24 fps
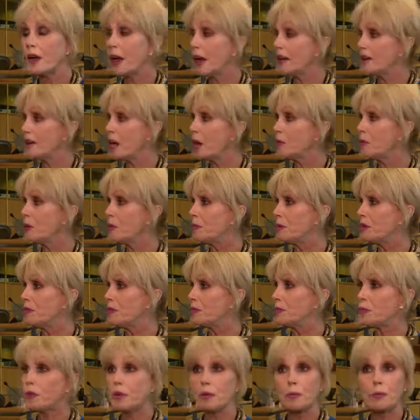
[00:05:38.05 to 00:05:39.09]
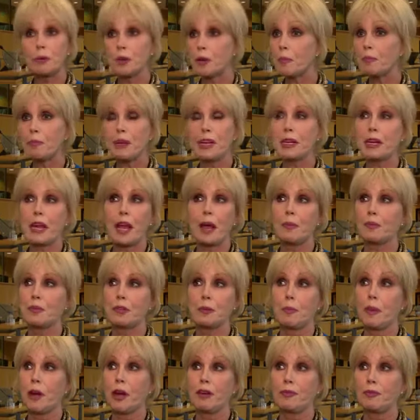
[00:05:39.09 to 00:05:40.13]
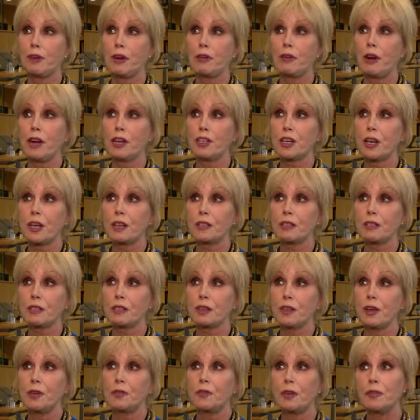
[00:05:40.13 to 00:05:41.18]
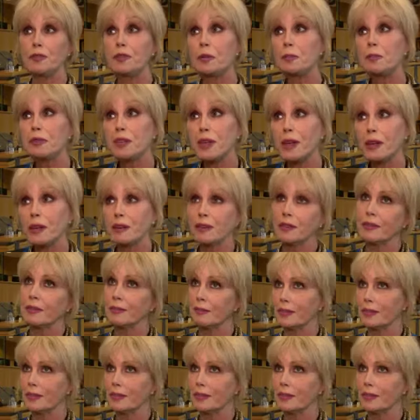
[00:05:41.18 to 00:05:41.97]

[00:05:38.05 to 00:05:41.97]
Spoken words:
And now people are completely happy to buy free range eggs. 50%.